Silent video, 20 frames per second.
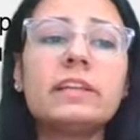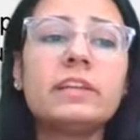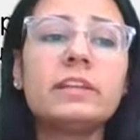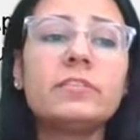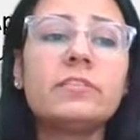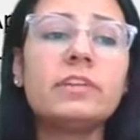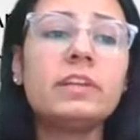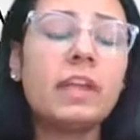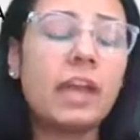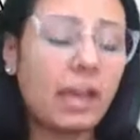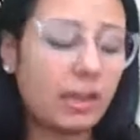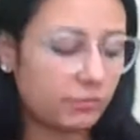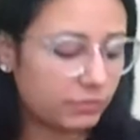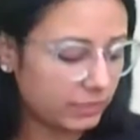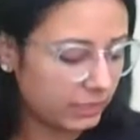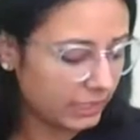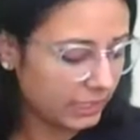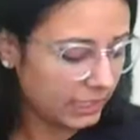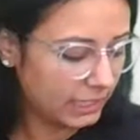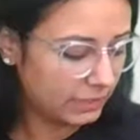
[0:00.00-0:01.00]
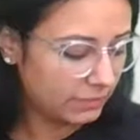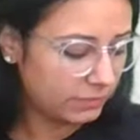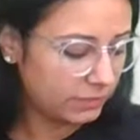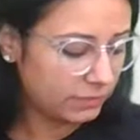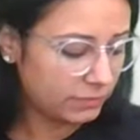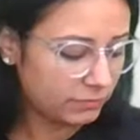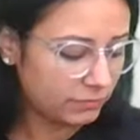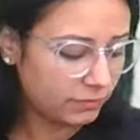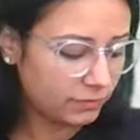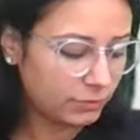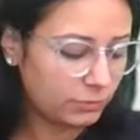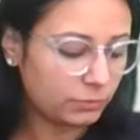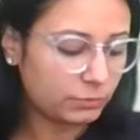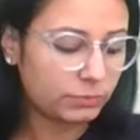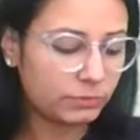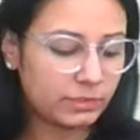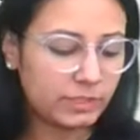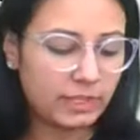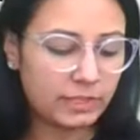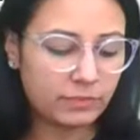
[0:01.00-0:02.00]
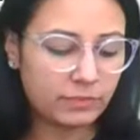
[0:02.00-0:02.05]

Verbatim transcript: Then we have the avian flu.